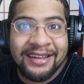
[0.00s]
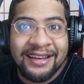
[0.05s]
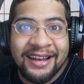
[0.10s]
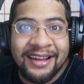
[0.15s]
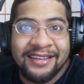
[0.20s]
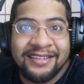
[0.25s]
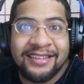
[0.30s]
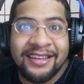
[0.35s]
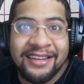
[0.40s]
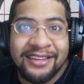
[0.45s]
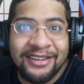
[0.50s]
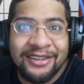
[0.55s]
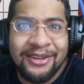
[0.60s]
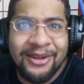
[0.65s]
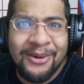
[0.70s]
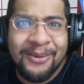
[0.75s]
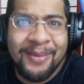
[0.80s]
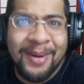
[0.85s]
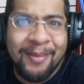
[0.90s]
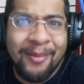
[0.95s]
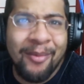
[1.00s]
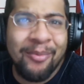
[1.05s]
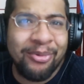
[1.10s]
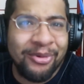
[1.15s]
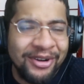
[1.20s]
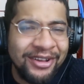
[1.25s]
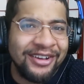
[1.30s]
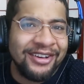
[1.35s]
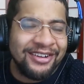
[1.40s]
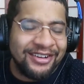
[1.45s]
And I said, you know, I'm a
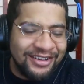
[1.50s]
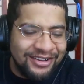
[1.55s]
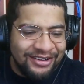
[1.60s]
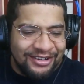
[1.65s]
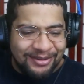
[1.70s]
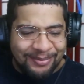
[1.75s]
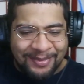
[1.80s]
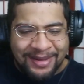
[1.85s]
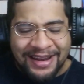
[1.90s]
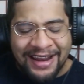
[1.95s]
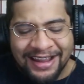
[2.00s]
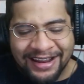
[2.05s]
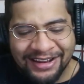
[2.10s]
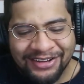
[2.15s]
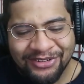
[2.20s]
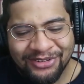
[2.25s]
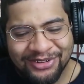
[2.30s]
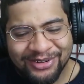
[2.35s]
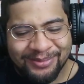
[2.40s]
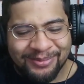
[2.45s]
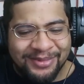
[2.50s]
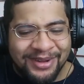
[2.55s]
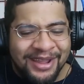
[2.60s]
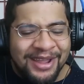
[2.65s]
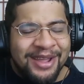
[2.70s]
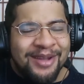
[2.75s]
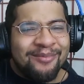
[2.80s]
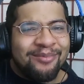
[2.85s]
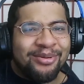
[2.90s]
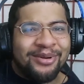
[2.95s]
pretty good cook, man. I, I use some
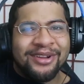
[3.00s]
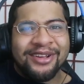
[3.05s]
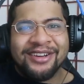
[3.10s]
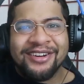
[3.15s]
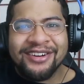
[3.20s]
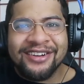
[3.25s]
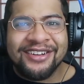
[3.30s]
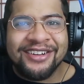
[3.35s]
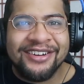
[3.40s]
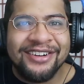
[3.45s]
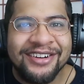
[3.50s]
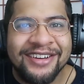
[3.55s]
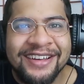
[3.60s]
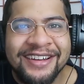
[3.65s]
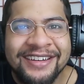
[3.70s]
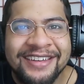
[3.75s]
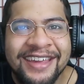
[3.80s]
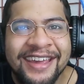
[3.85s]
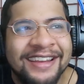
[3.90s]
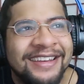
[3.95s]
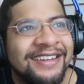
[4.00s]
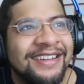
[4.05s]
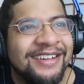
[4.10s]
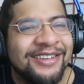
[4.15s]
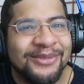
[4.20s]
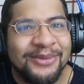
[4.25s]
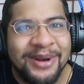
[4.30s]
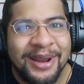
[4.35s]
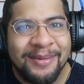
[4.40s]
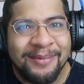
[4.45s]
pretty good cooking
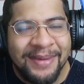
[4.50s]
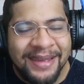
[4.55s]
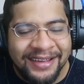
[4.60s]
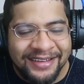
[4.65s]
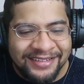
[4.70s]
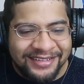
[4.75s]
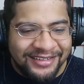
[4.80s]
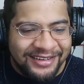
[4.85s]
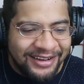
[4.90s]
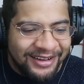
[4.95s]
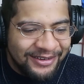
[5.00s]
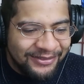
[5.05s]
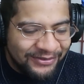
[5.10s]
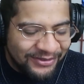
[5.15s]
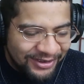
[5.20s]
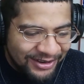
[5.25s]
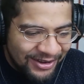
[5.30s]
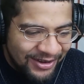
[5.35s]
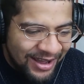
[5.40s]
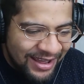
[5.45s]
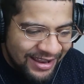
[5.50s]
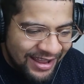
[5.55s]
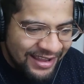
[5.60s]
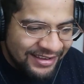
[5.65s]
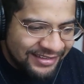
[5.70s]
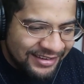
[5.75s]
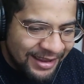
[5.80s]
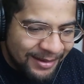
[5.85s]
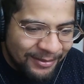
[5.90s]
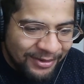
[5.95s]
techniques when I make stuff. You know,
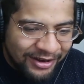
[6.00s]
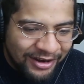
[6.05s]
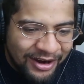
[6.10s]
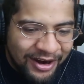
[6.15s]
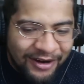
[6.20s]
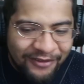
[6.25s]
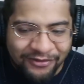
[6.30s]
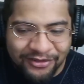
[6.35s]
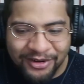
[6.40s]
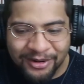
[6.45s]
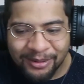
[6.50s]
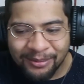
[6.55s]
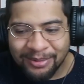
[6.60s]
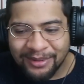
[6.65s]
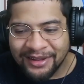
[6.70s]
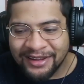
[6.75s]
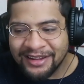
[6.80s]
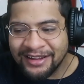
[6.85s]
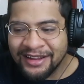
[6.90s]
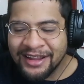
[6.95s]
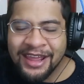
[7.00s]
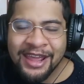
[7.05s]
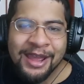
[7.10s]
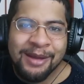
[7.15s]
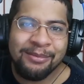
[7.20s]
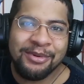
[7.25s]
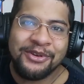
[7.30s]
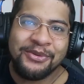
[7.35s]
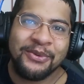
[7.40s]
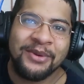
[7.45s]
I, would say I'm a comfortably
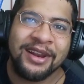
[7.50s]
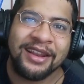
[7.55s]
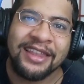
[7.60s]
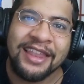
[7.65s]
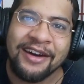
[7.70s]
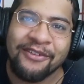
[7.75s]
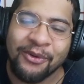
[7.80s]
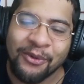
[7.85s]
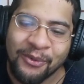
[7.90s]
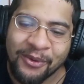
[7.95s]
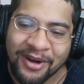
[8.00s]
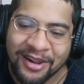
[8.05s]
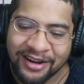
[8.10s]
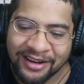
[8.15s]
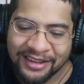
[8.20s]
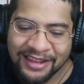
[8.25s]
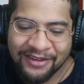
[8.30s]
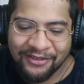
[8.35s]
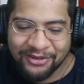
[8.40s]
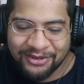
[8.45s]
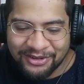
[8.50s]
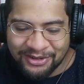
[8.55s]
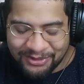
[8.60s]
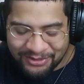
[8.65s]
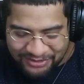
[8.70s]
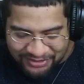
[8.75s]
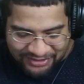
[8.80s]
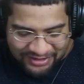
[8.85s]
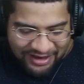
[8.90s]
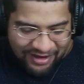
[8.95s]
between a level one and a level
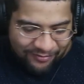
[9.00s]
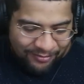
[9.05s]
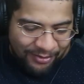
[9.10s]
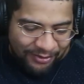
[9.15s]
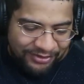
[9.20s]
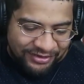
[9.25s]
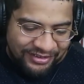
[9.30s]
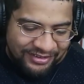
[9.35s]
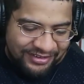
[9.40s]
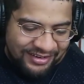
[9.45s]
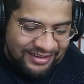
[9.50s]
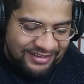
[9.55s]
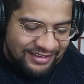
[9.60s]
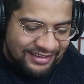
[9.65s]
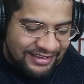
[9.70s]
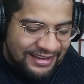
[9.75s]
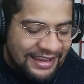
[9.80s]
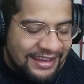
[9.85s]
two chef, mostly just because of